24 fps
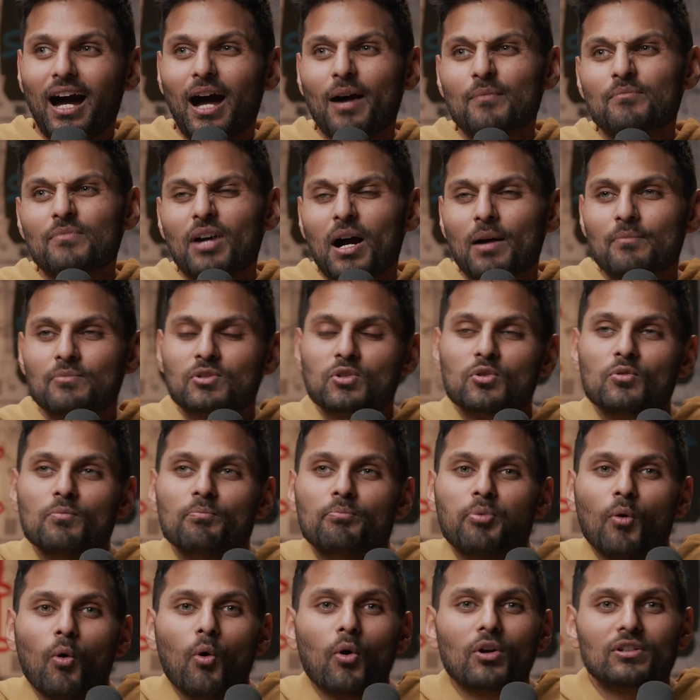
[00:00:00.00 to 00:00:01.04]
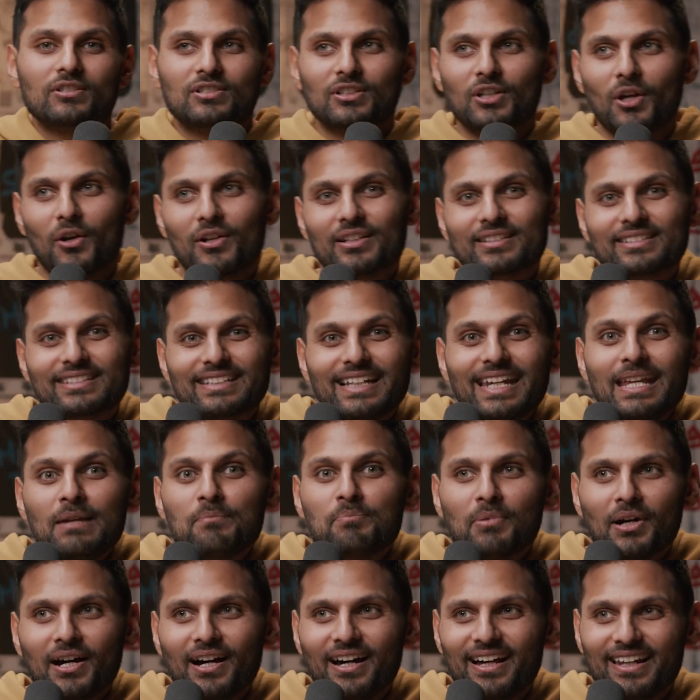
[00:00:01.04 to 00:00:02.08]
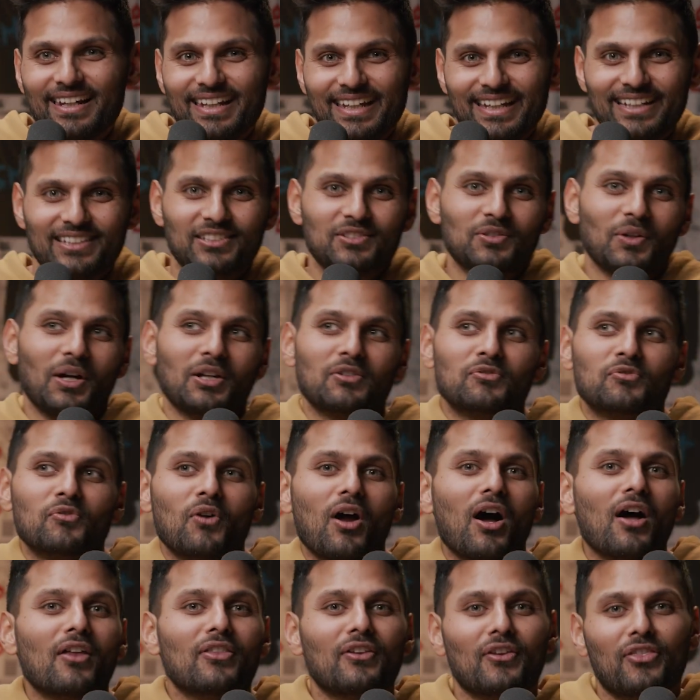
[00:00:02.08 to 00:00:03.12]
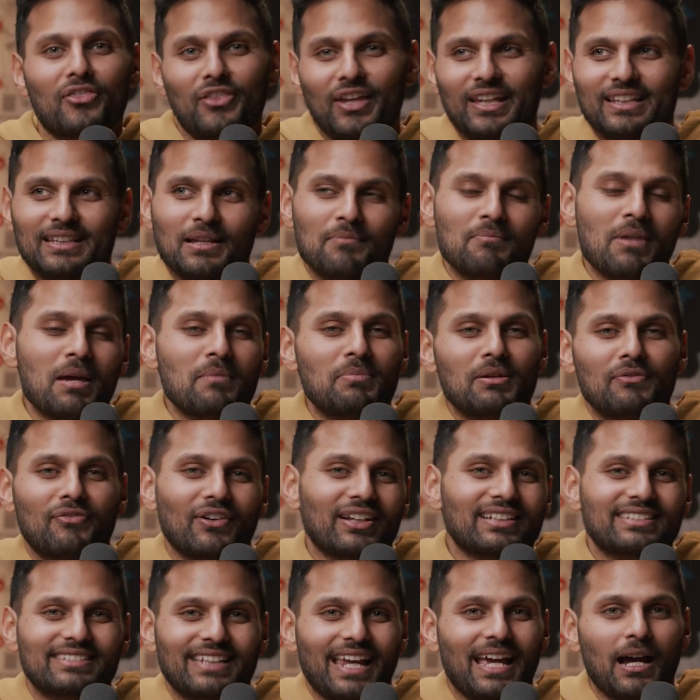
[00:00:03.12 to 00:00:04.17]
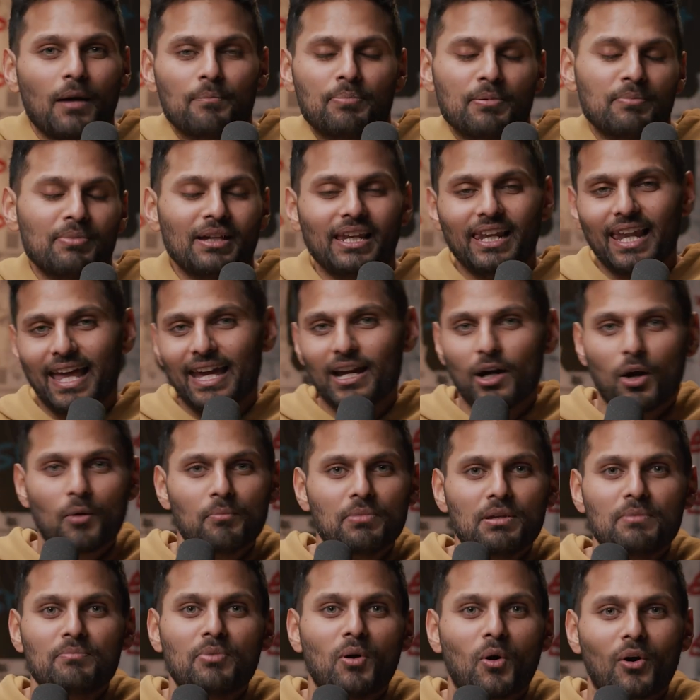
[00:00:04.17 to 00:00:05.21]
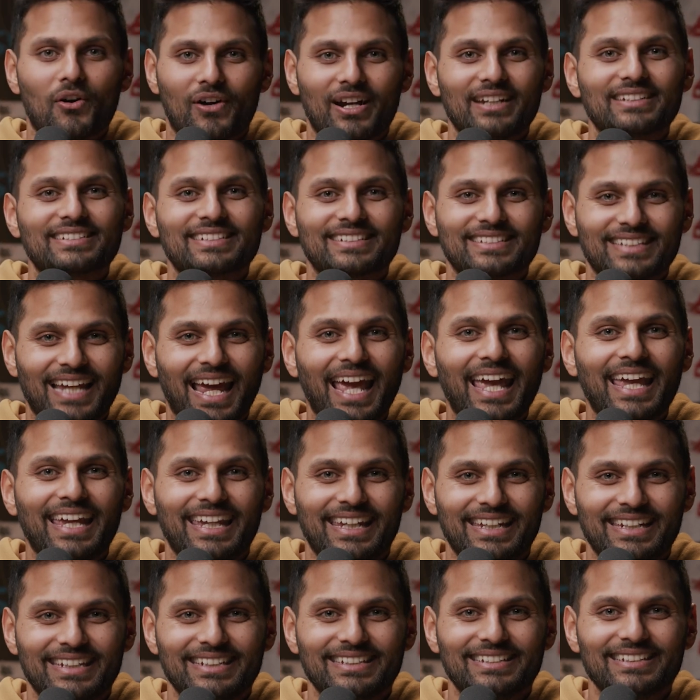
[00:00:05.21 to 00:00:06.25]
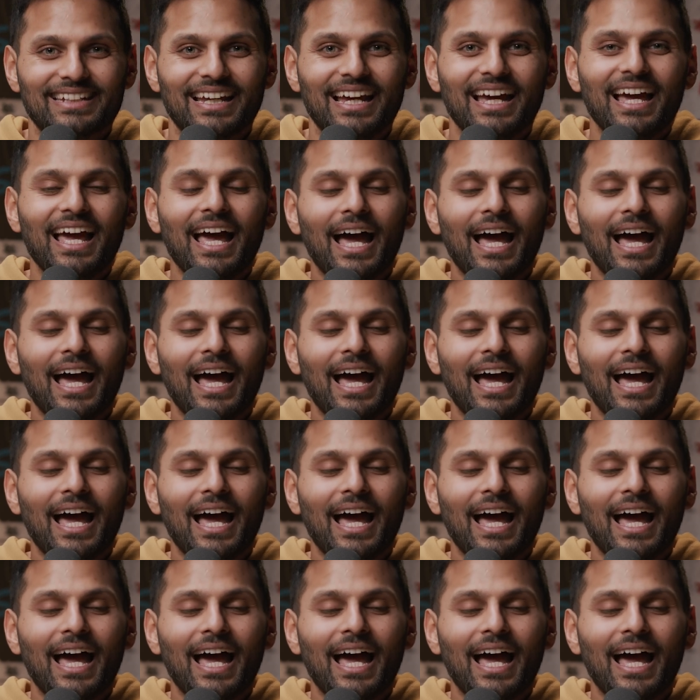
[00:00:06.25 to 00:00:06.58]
I'm I'm too bored to go to sleep early and so I'd rather think that maybe if I stay up a bit late I'll be more entertained.